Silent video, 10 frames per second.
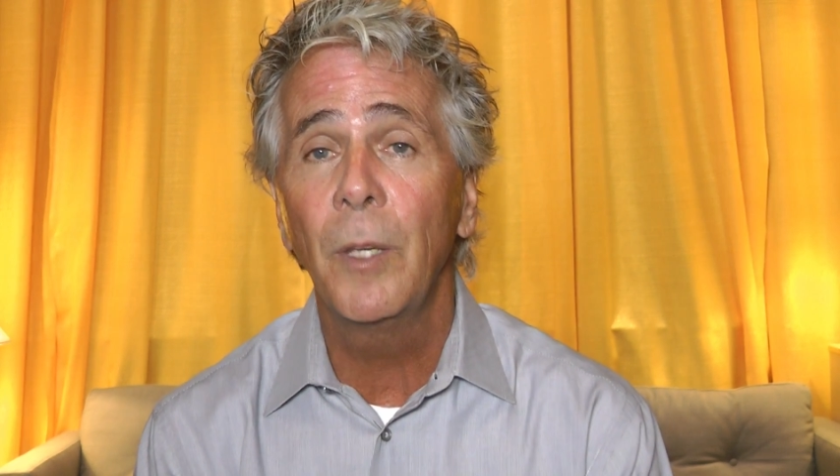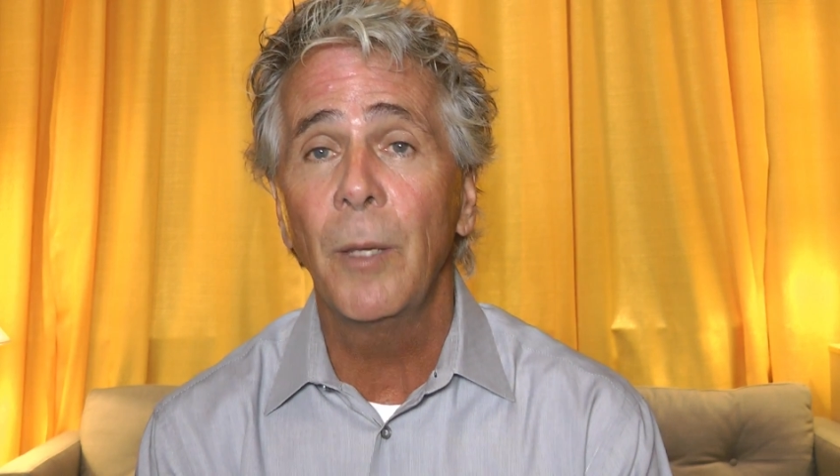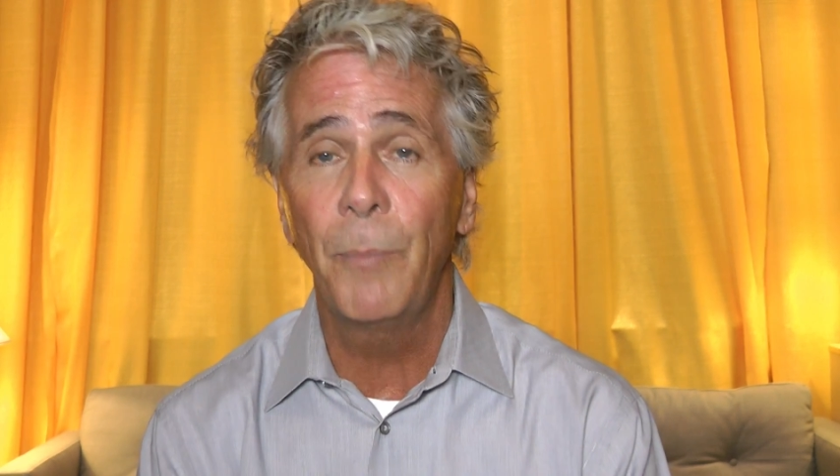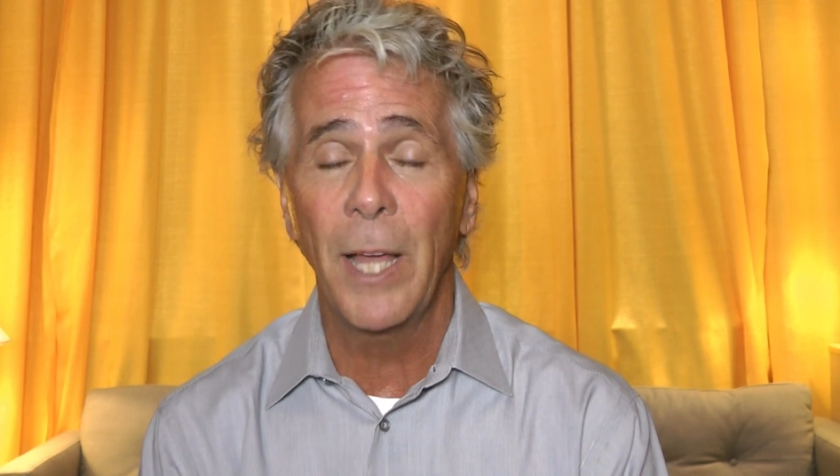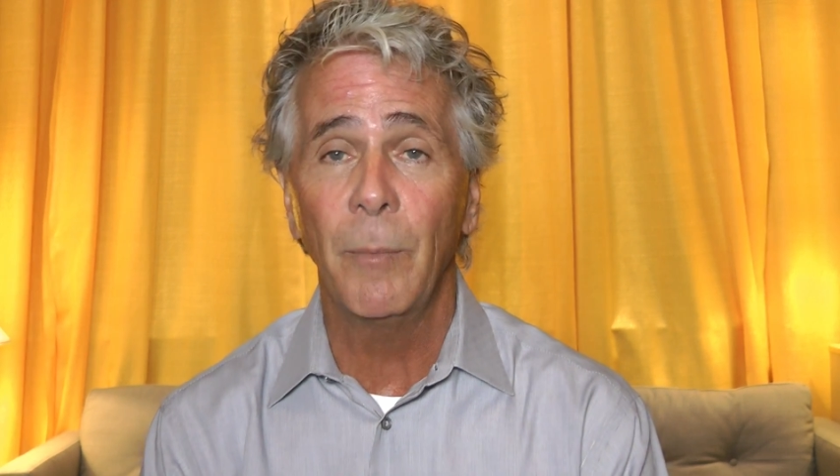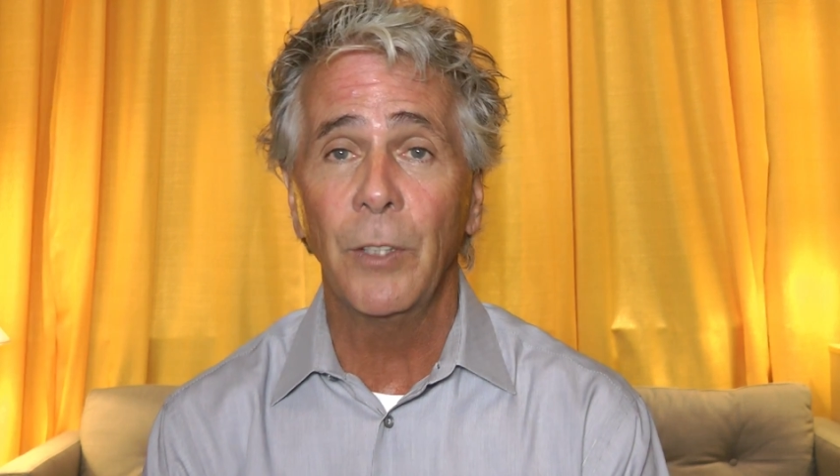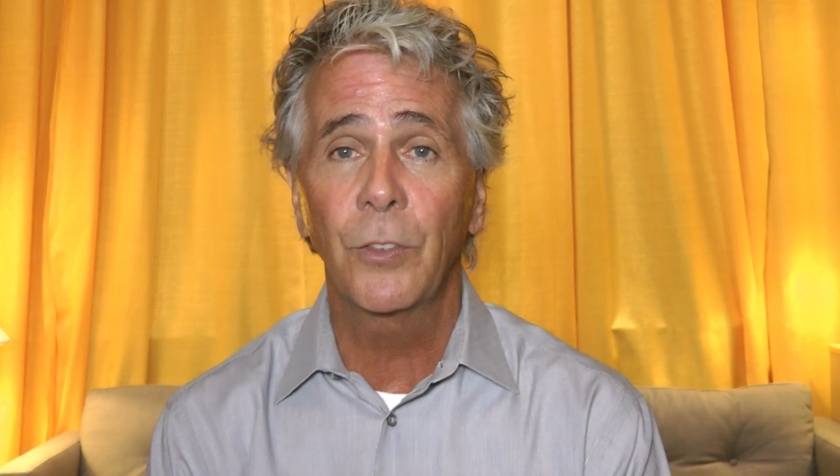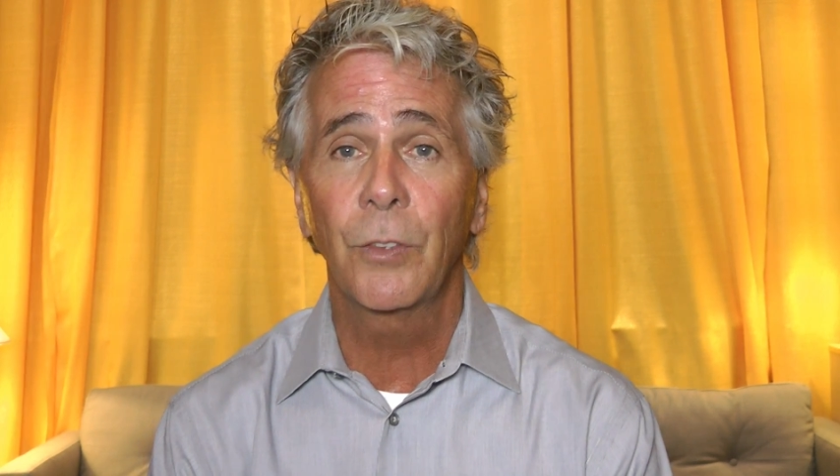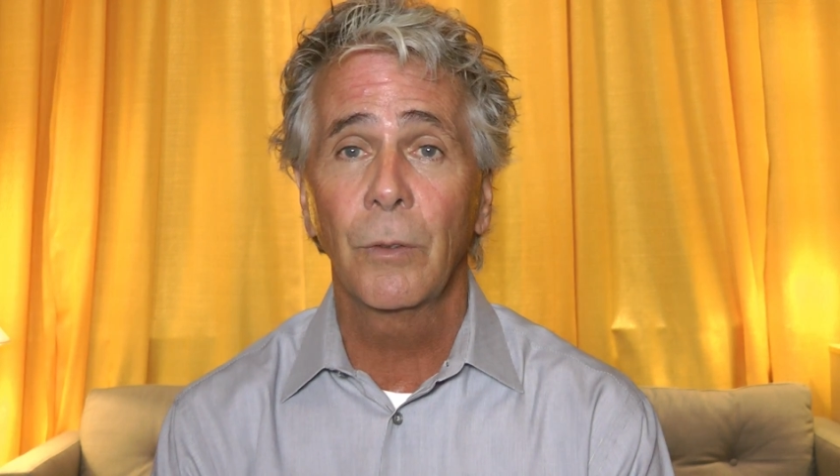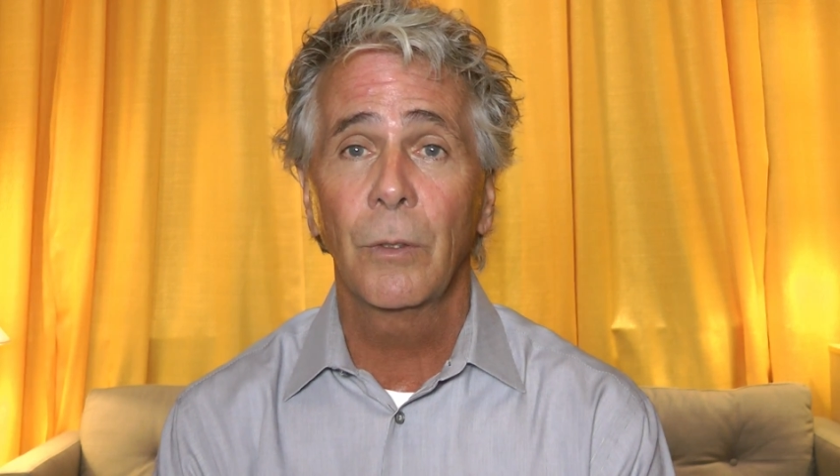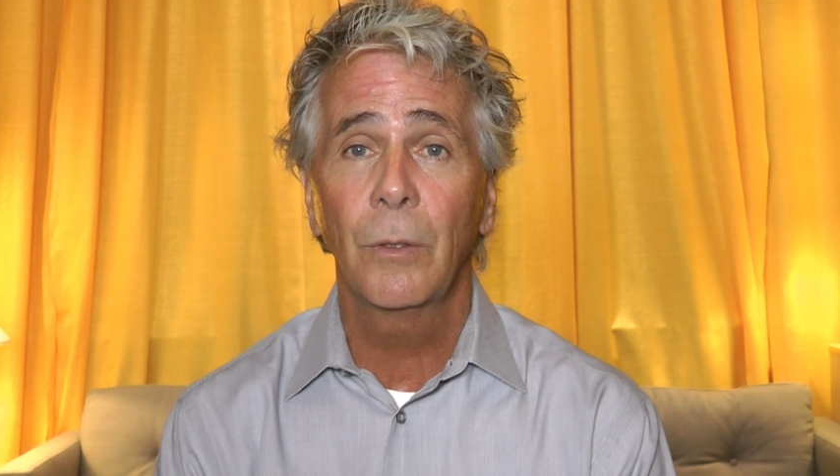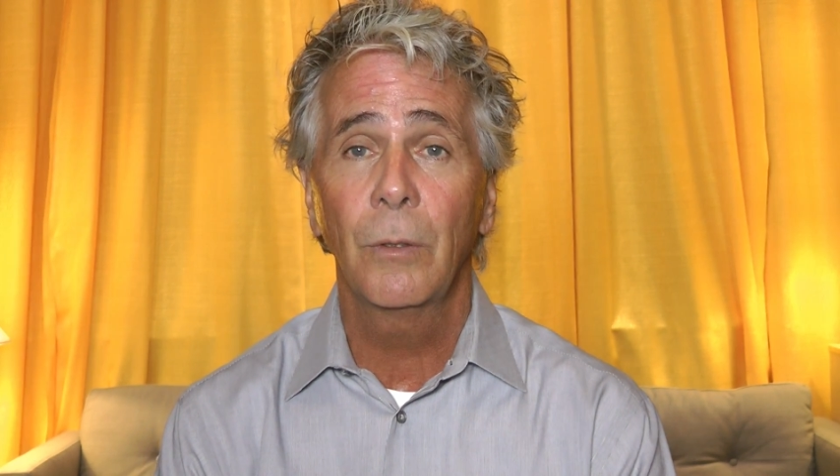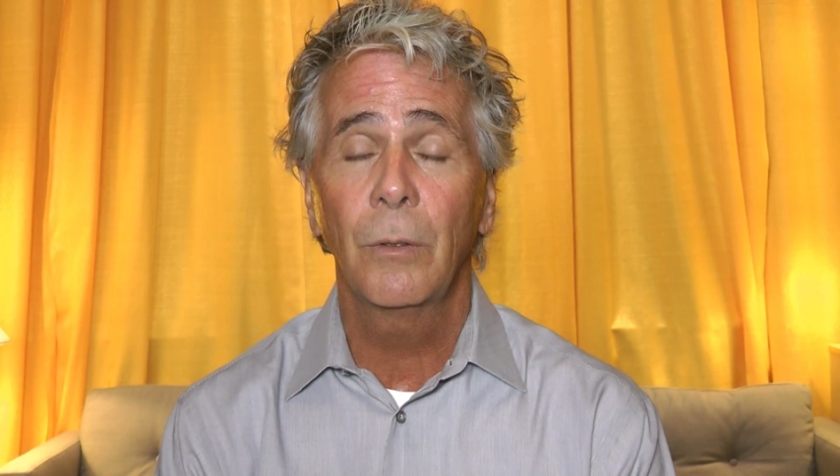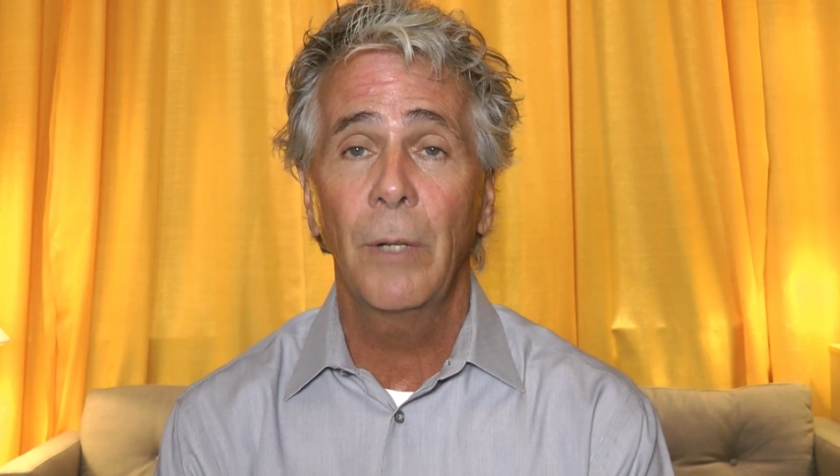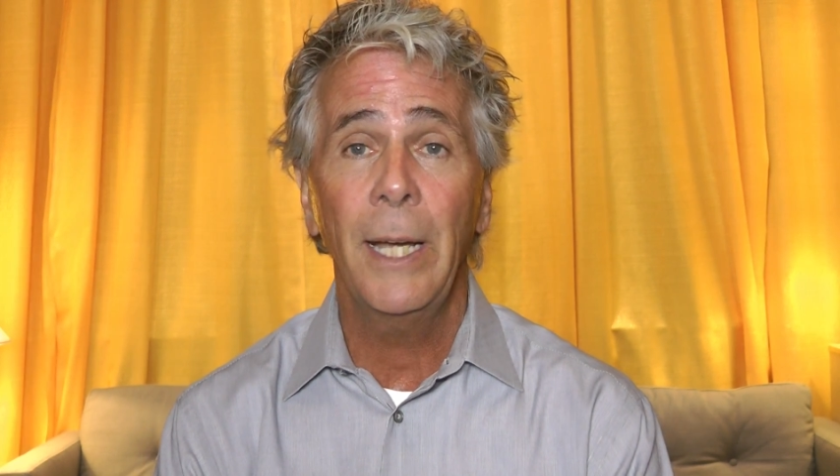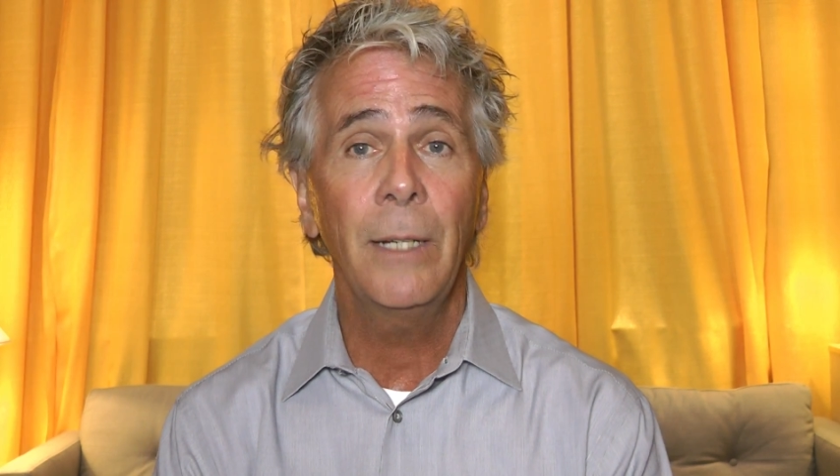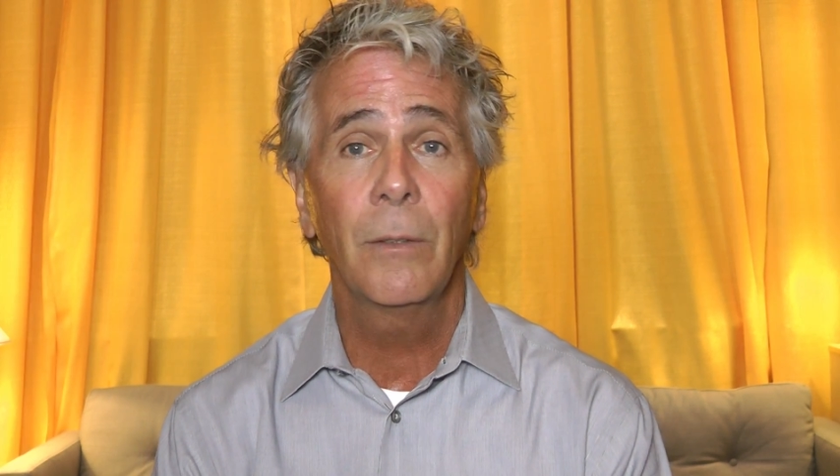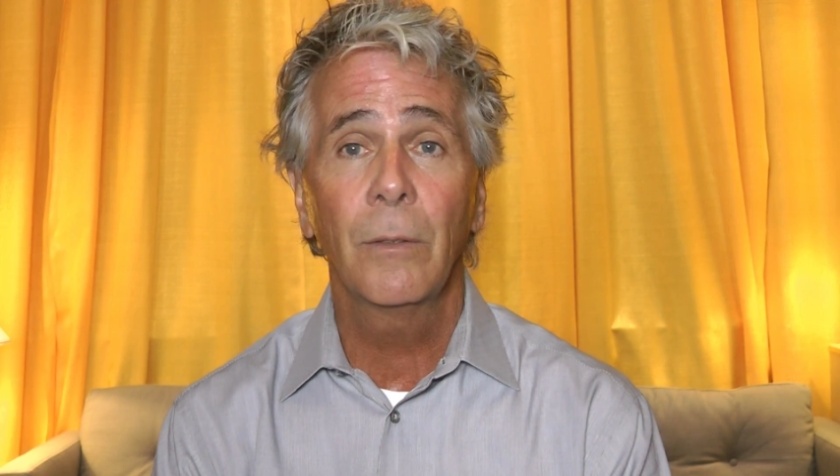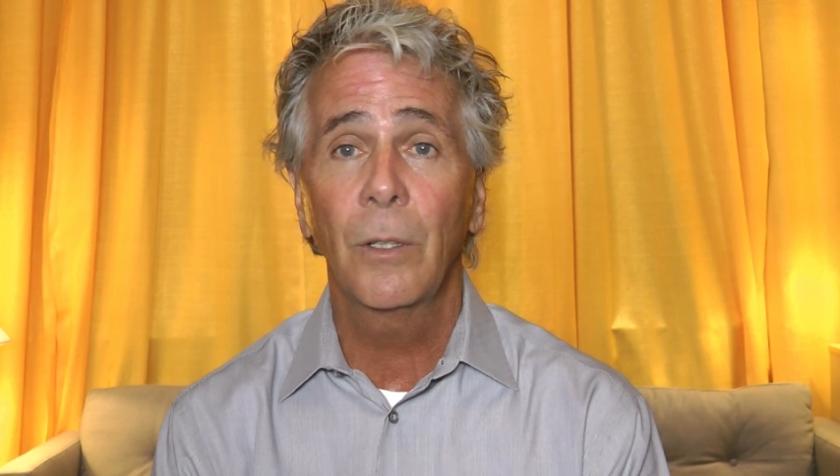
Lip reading: impediments, right?